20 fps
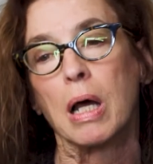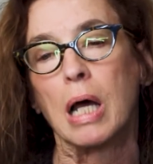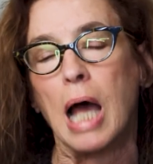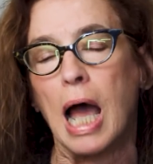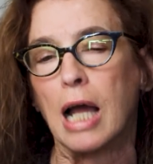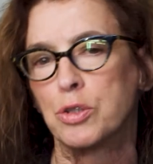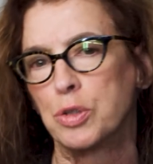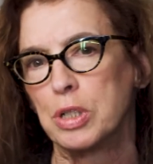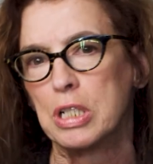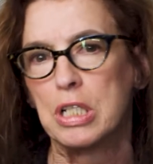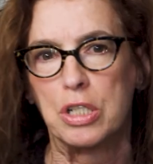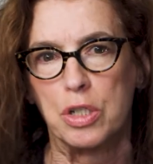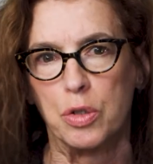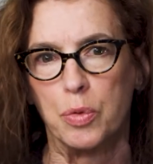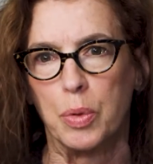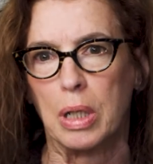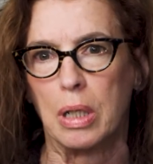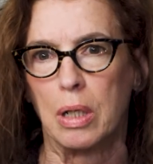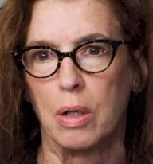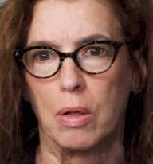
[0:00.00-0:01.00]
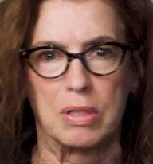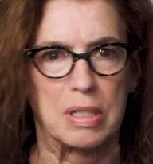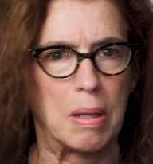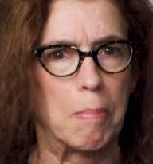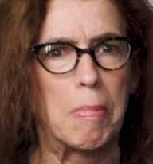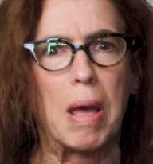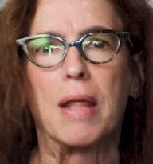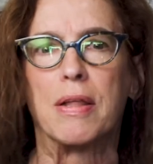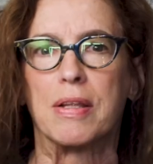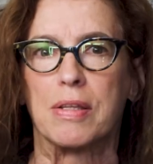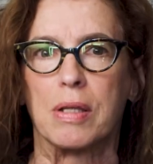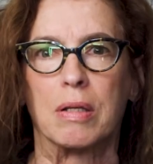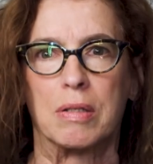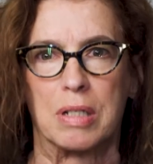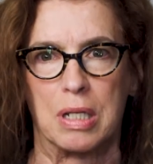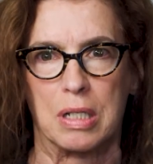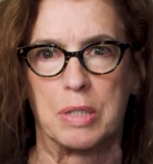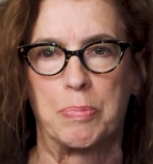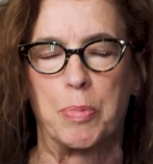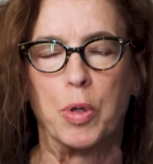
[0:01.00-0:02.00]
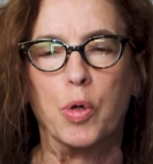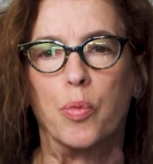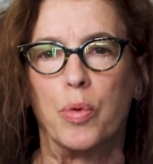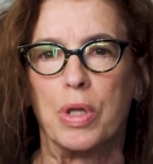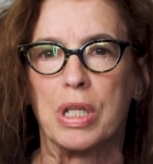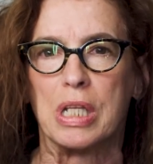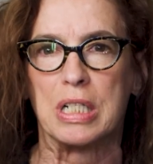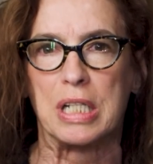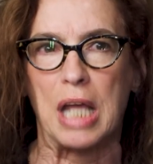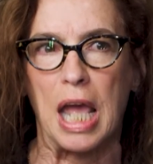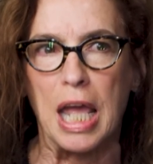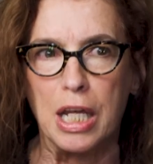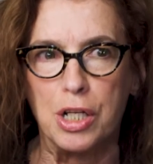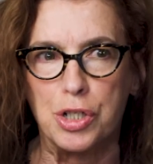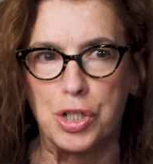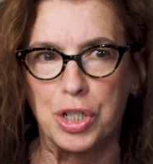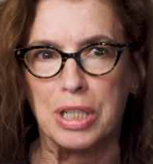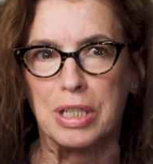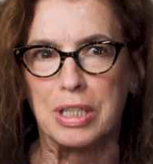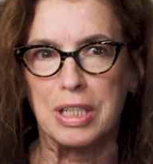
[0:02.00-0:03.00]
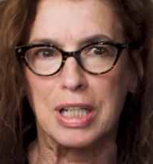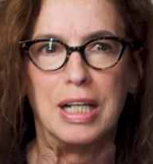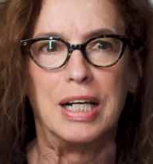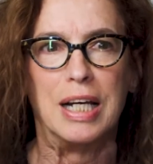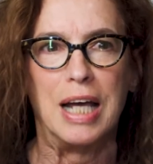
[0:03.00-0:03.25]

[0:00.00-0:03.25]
actually suing or some kind of dispute with his agent.